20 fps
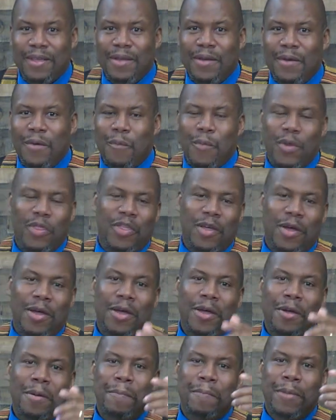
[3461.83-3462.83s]
with
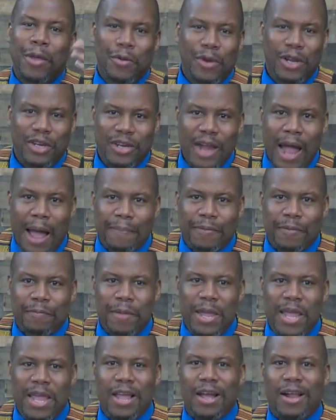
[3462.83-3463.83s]
the beauty shops
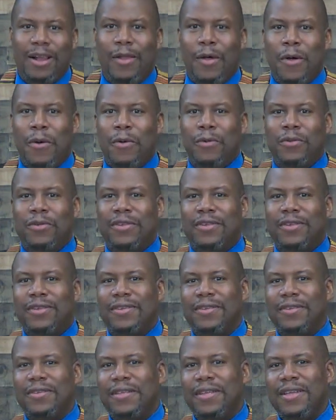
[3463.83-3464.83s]
being closed,
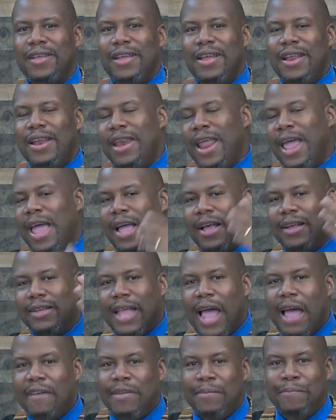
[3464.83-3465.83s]
nails
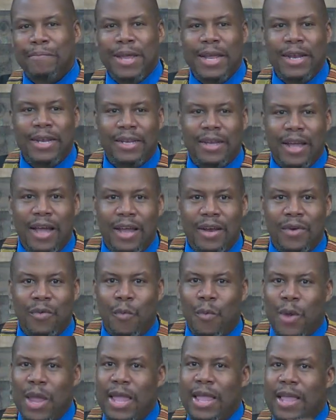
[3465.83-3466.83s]
having been done,
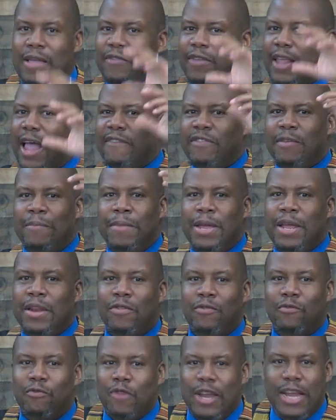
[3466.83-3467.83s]
weaves having
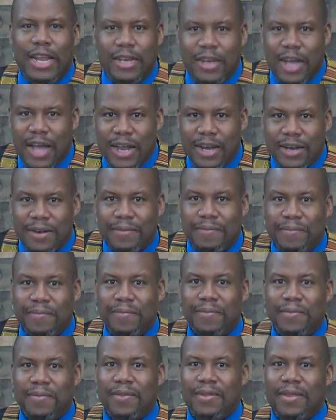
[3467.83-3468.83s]
been redone,
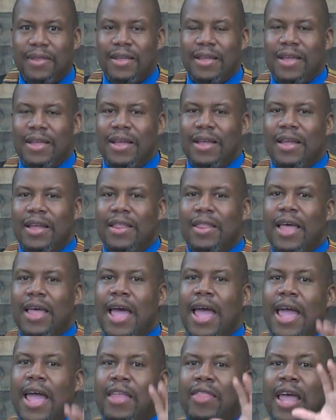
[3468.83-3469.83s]

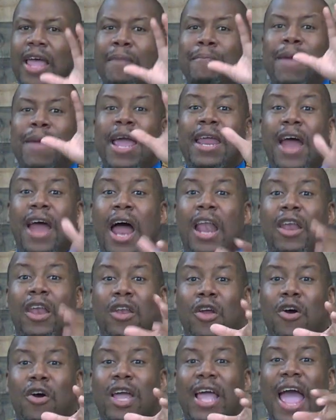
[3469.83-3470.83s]
They may not
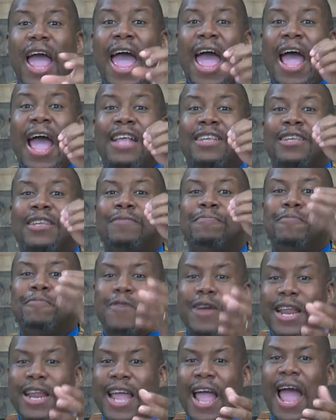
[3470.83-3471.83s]
look as
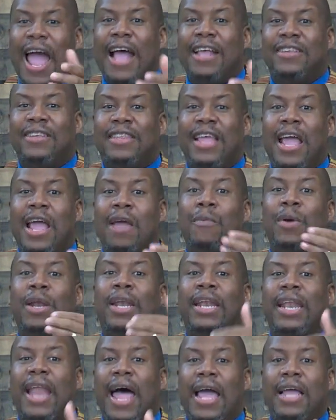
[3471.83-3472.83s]
pretty as they would
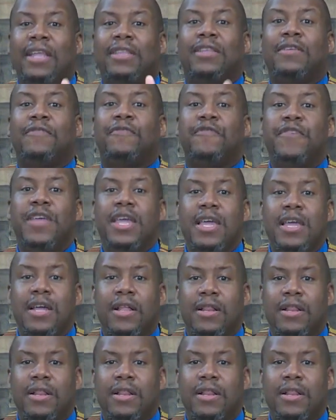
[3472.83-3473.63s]
like to feel.